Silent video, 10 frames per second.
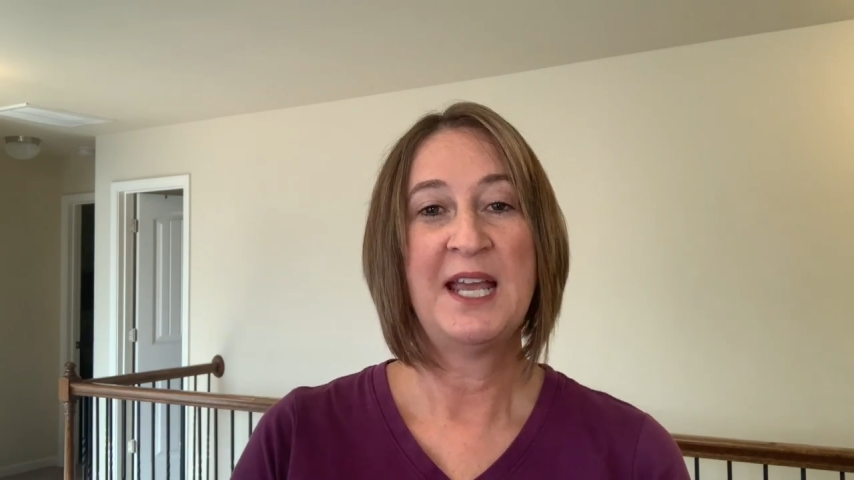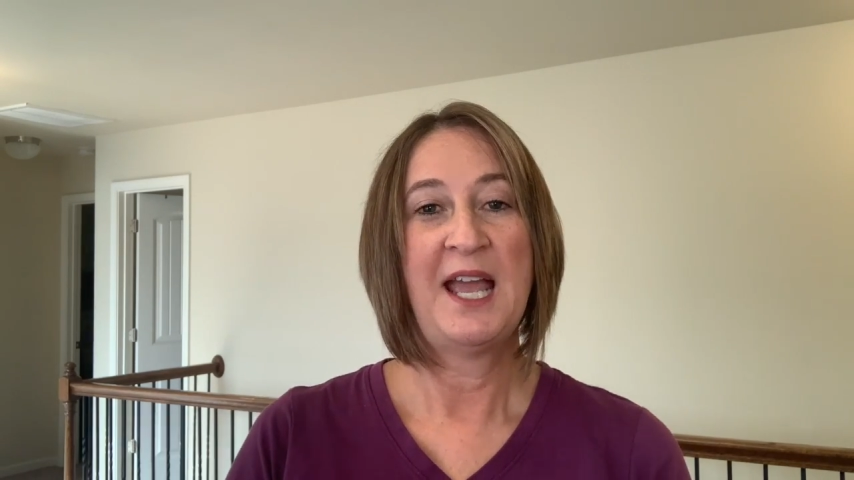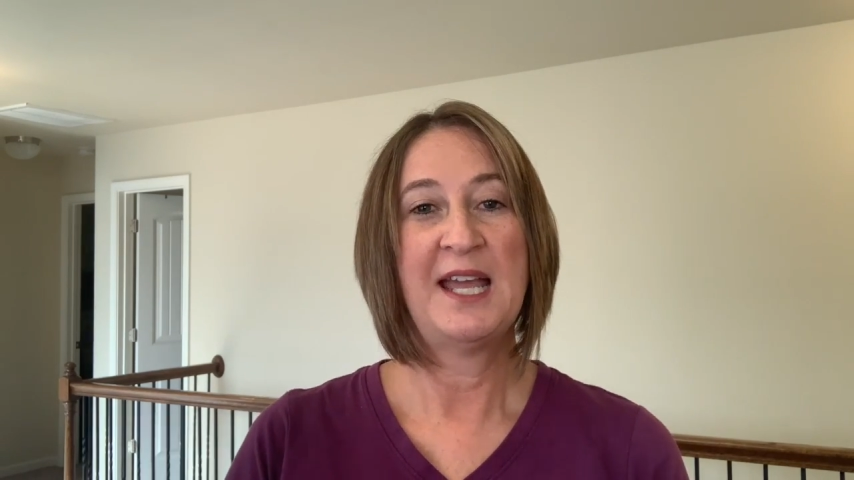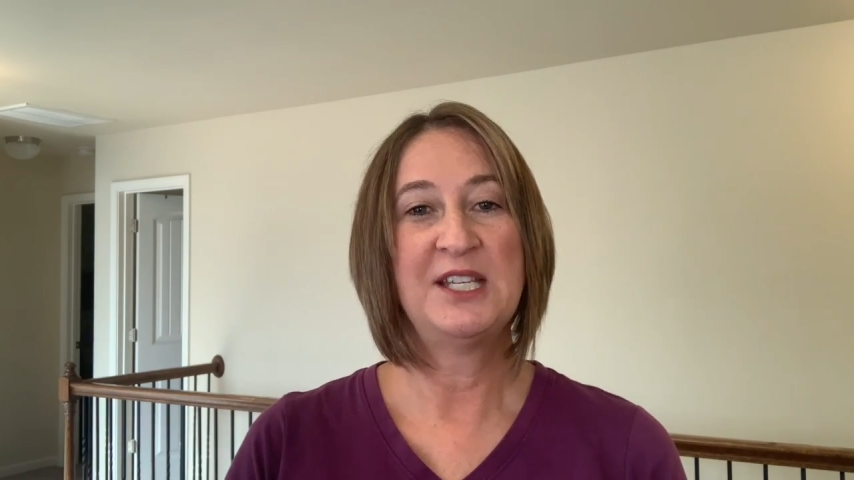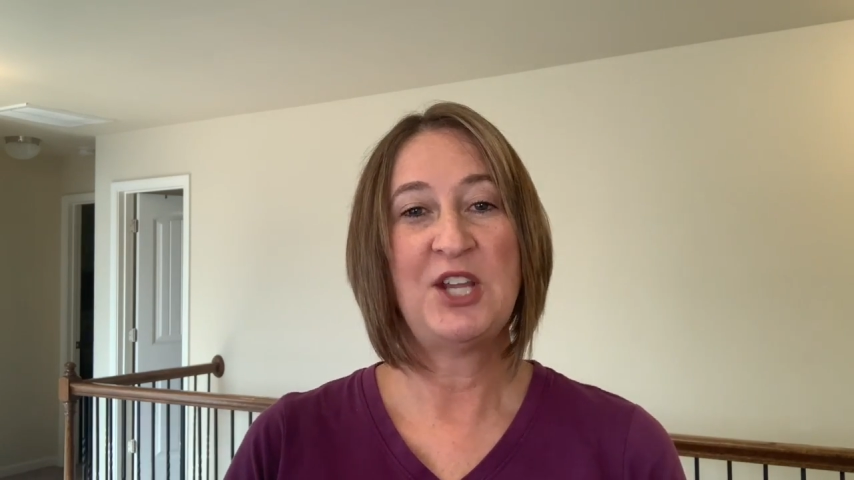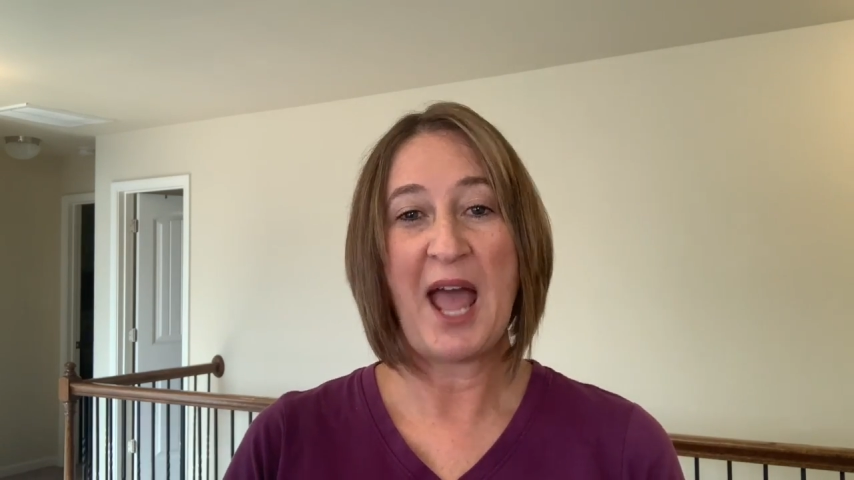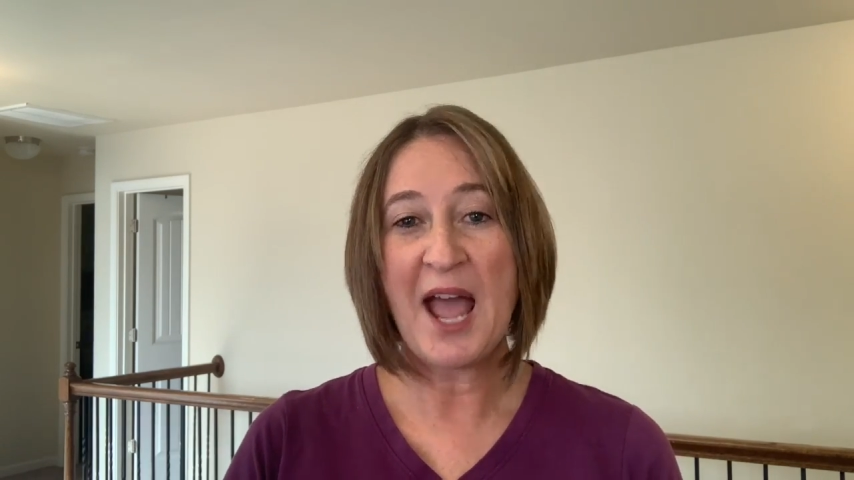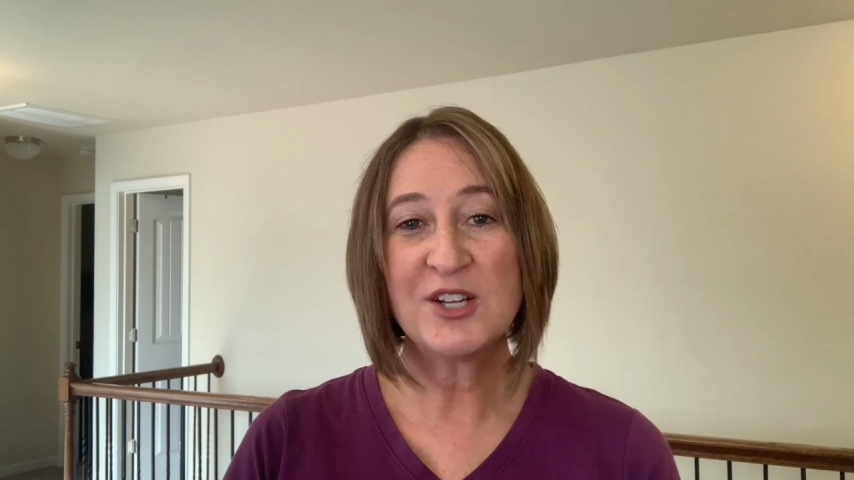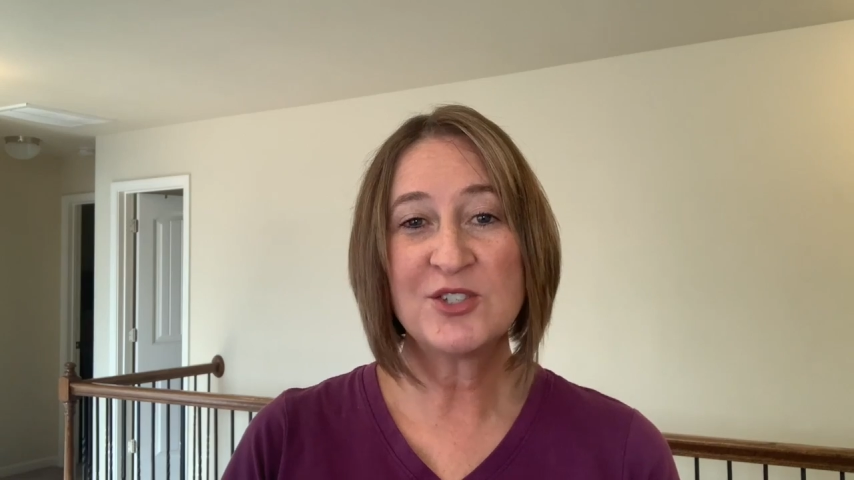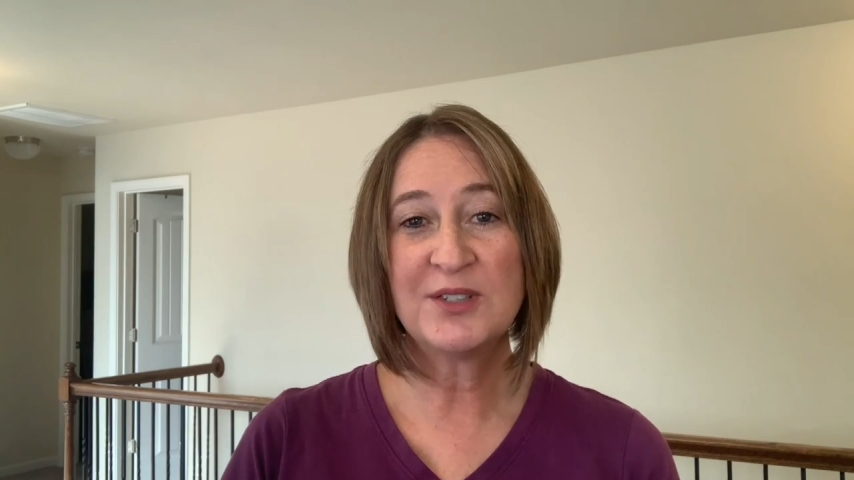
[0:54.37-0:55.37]
And you
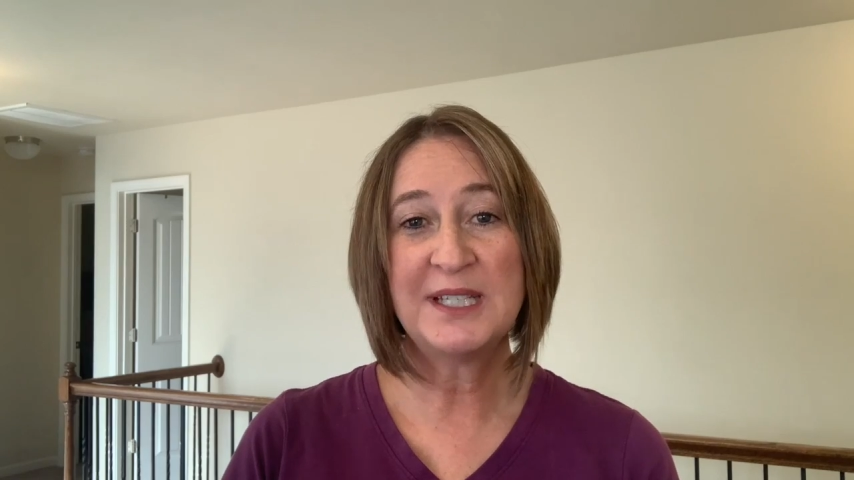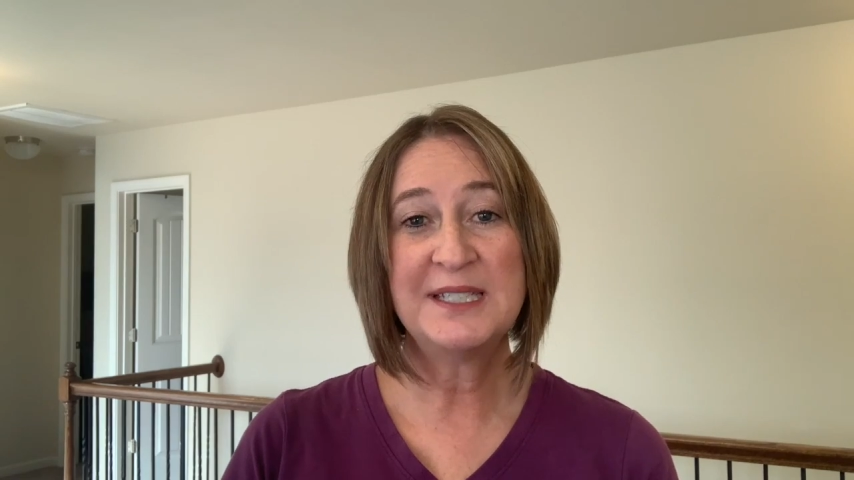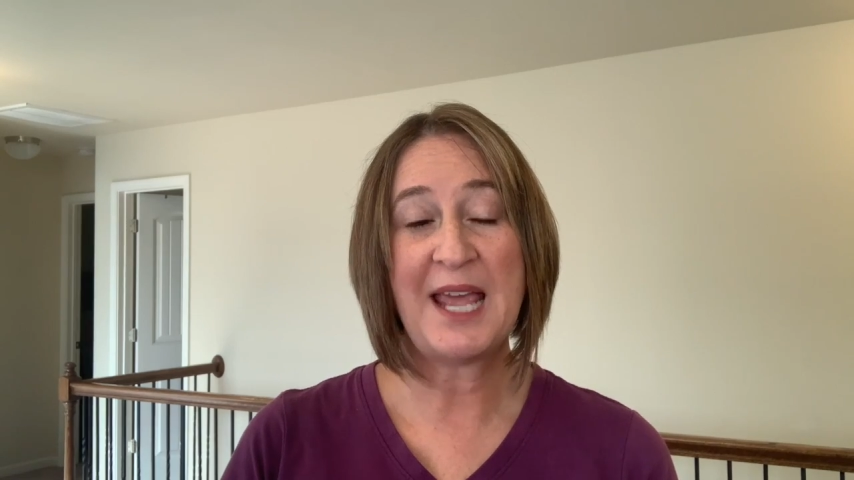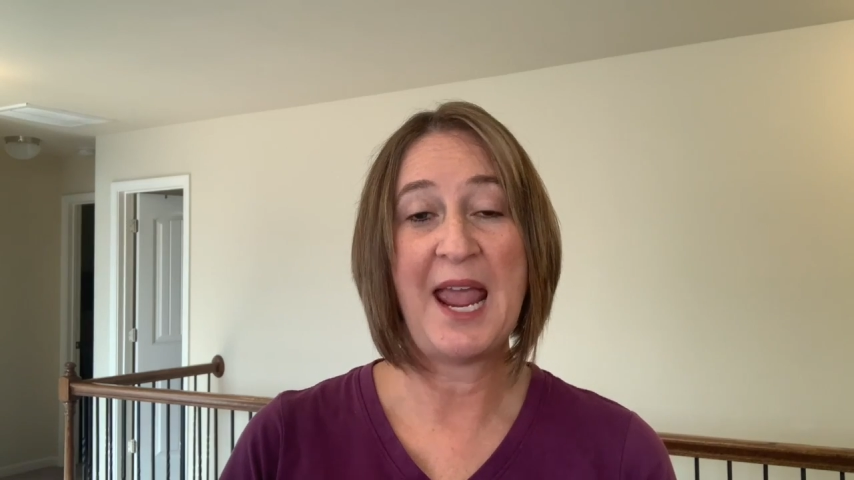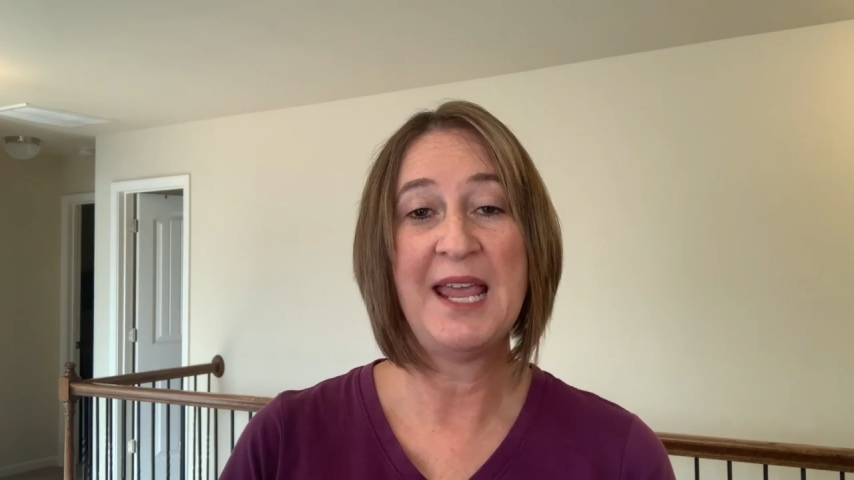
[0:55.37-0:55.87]
actually take